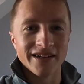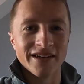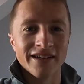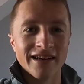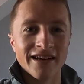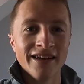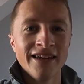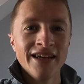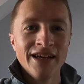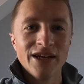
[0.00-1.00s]
and
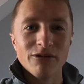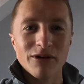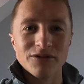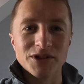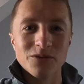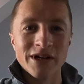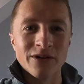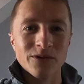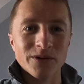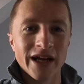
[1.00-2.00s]
whoever's the
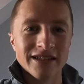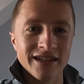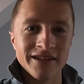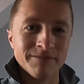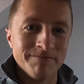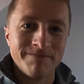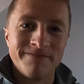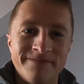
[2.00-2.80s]
winner will get sent them.